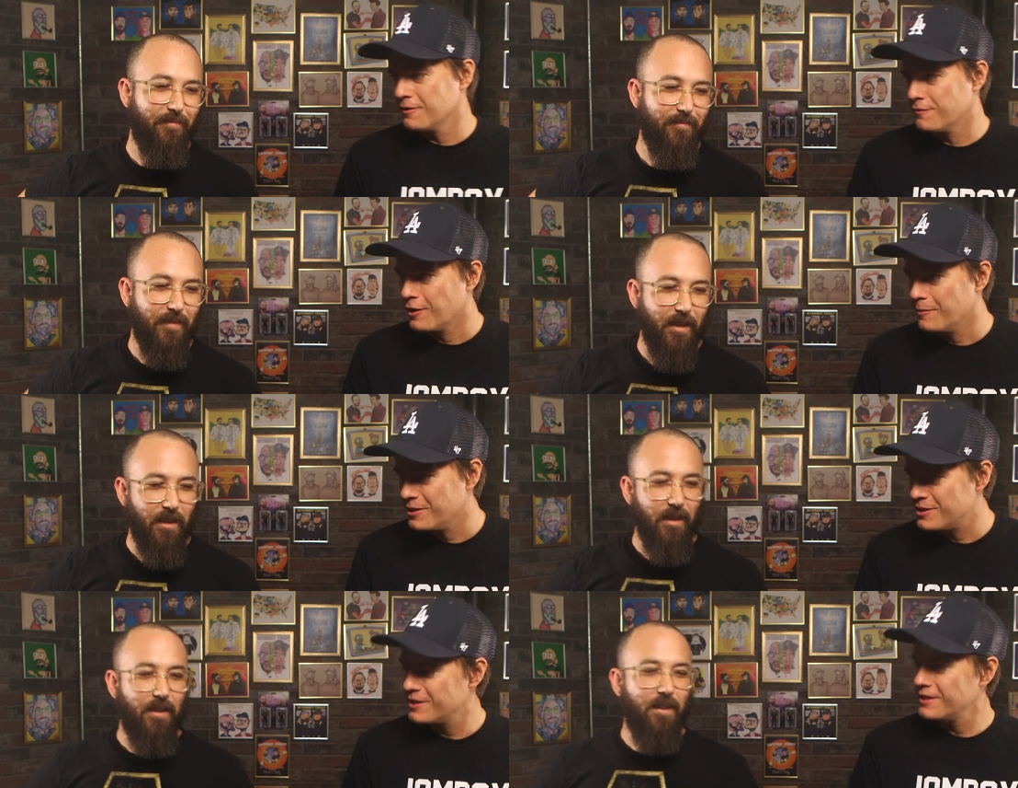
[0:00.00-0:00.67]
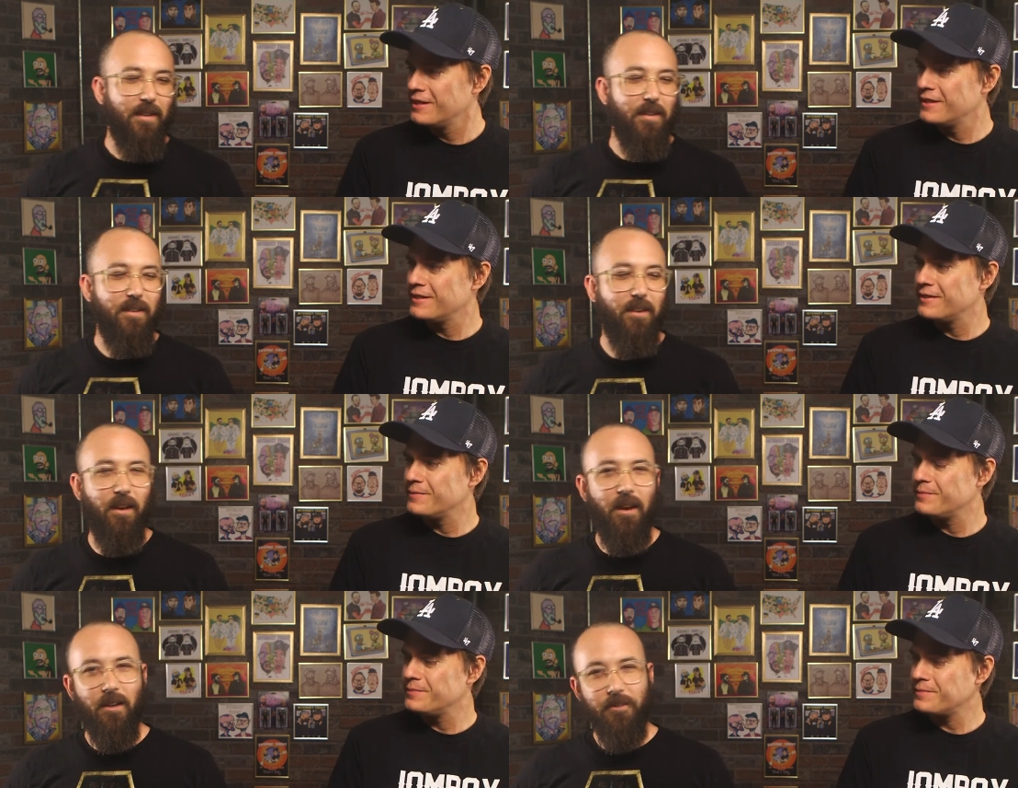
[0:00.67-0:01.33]
Speaker 1: and verbiage.
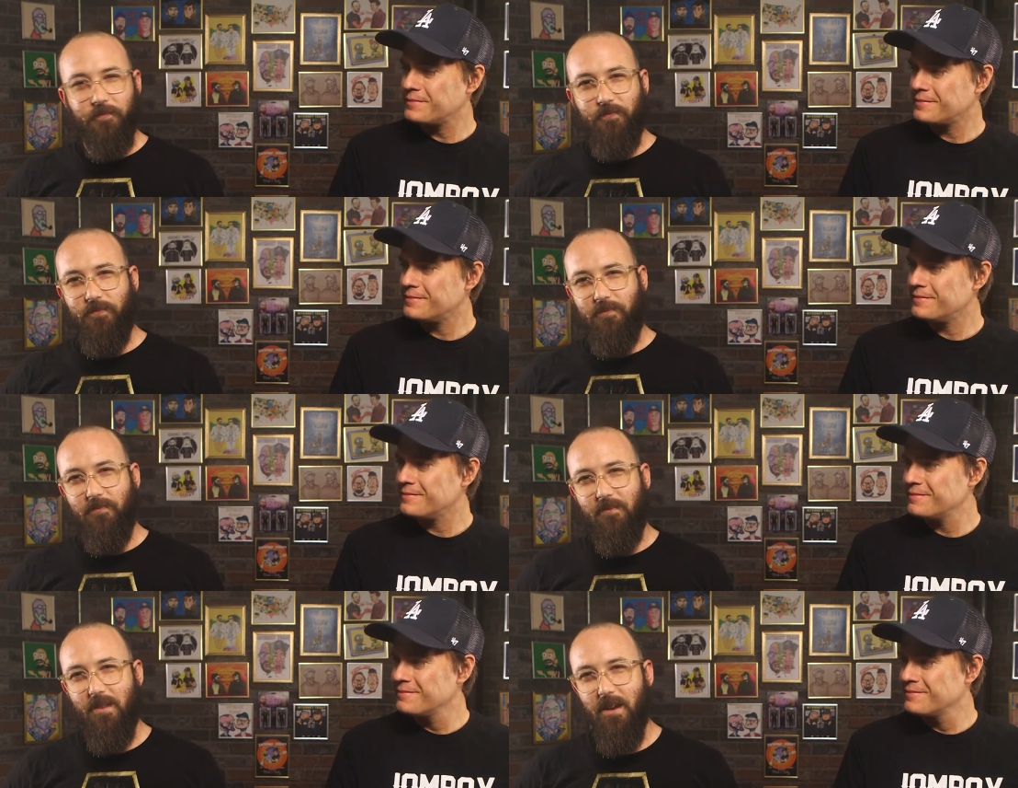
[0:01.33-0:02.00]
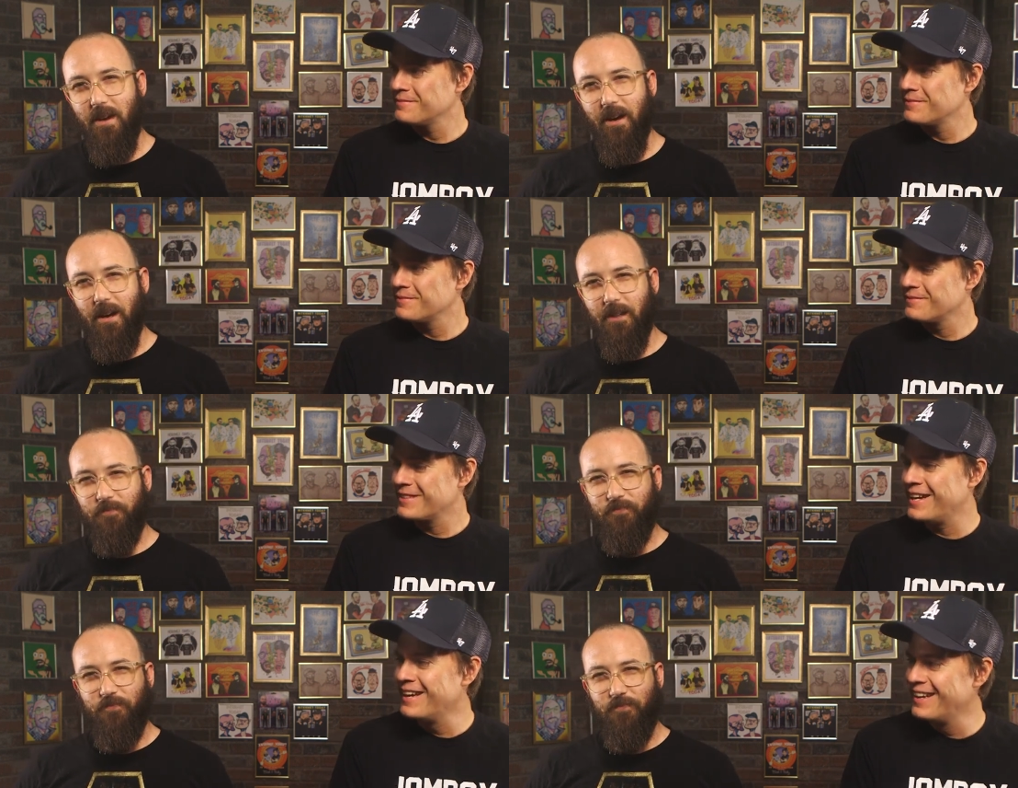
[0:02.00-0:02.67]
Speaker 2: Yeah,
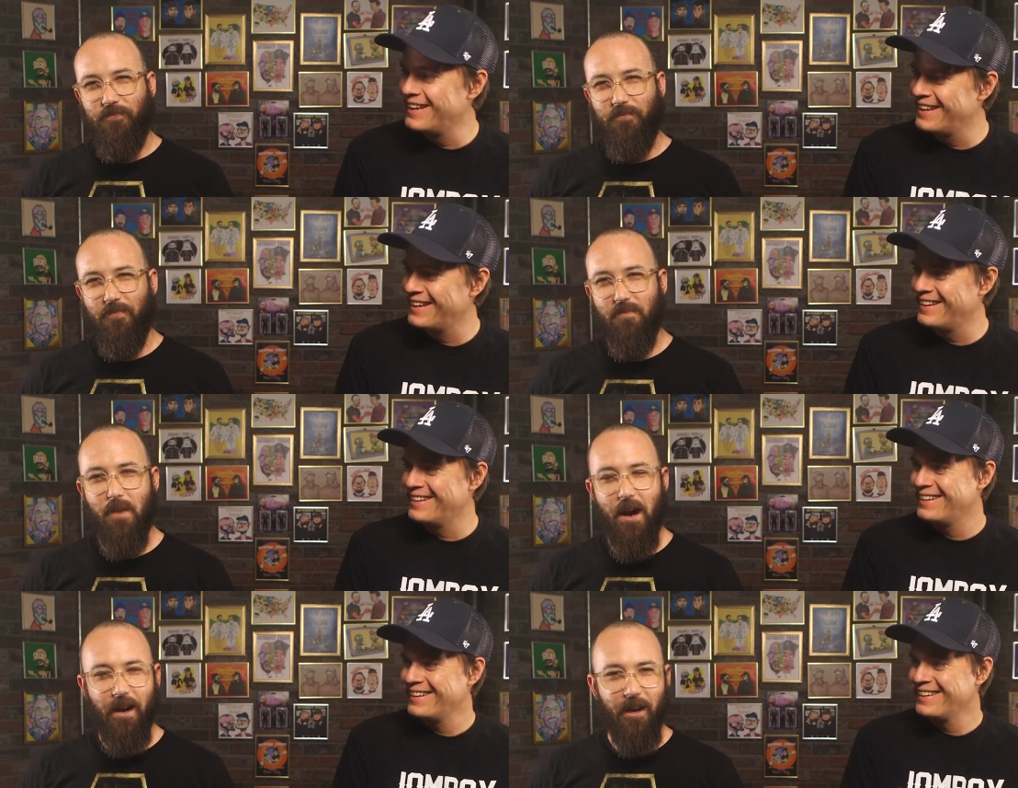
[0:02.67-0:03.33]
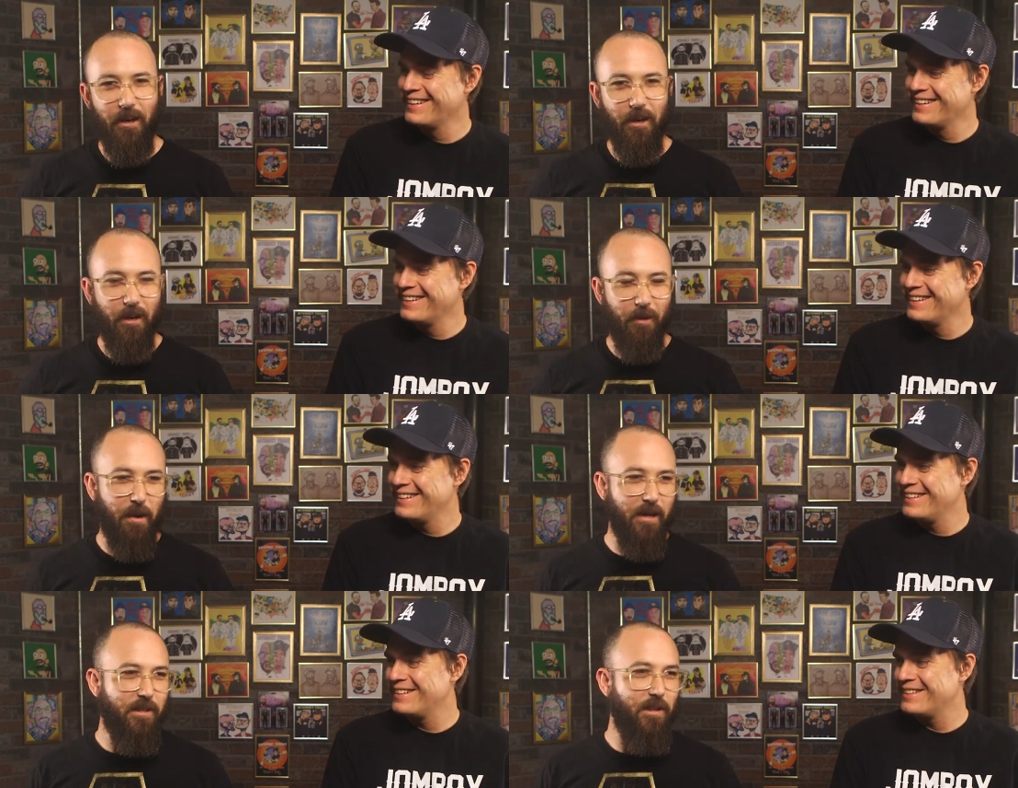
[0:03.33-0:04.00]
yeah. My
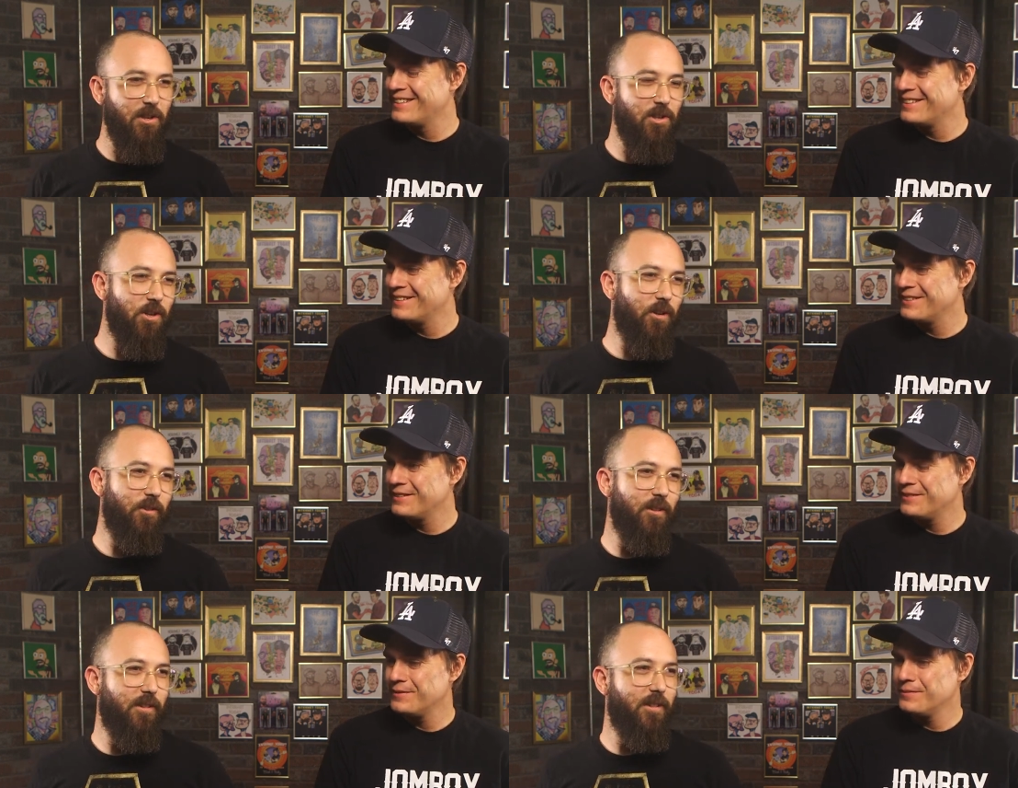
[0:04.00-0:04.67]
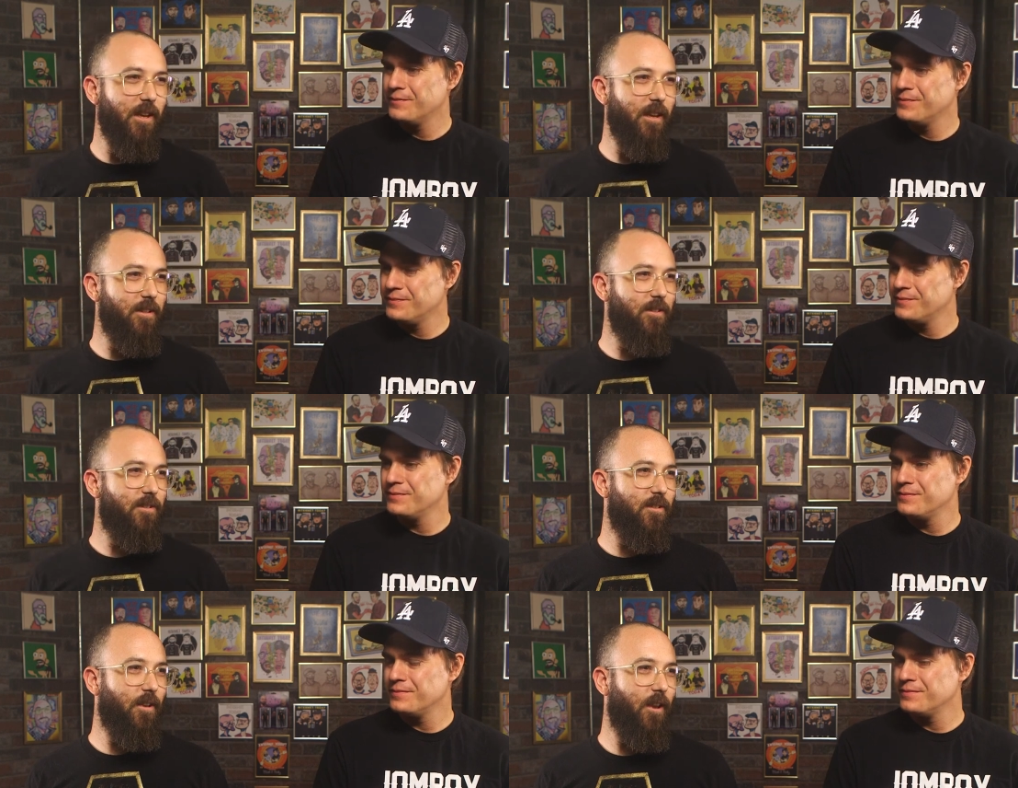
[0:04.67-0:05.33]
uh, my T-shirt that
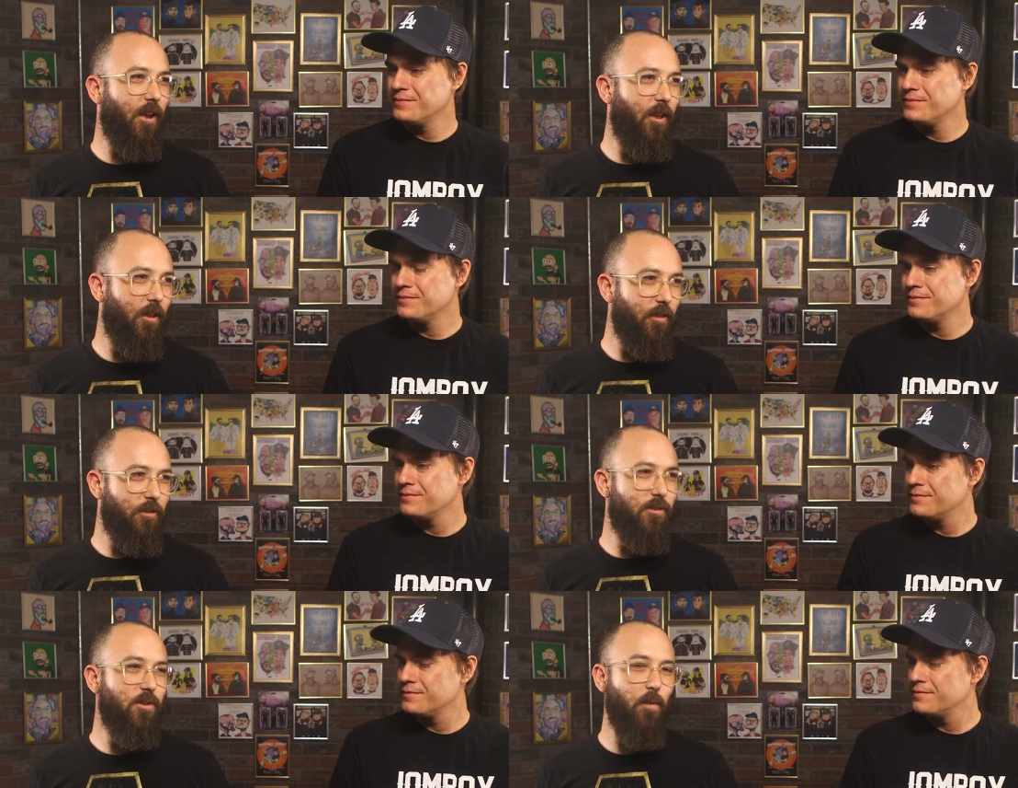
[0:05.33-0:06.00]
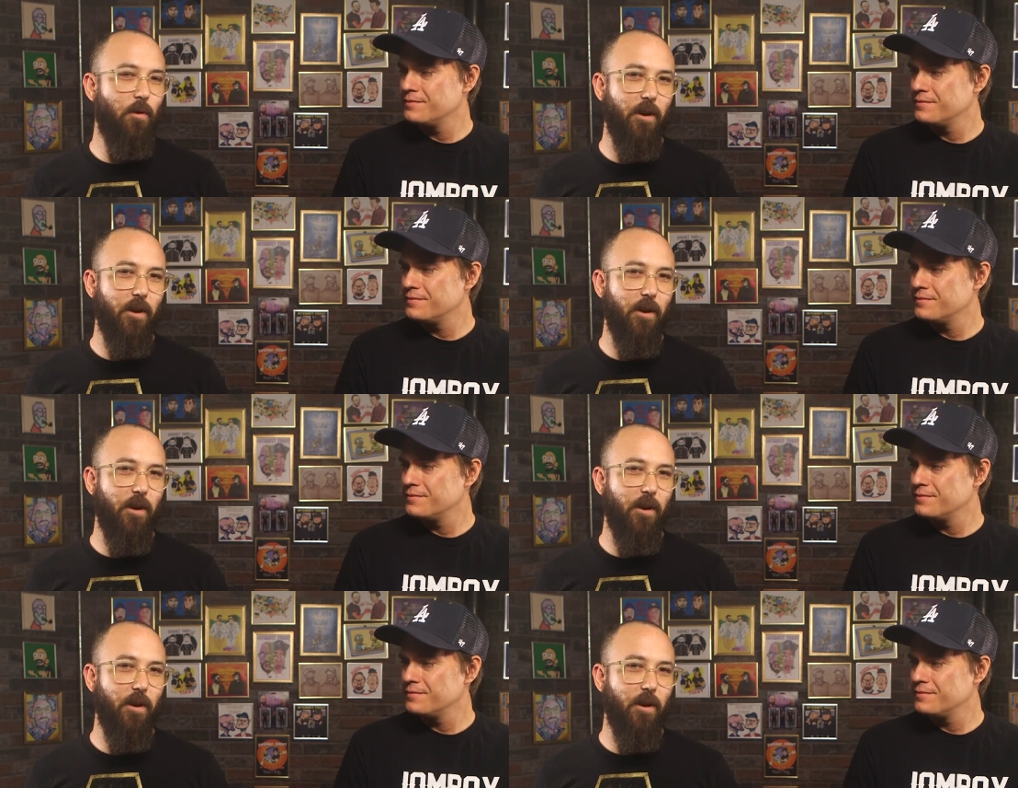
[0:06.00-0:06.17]
says uh, the sumo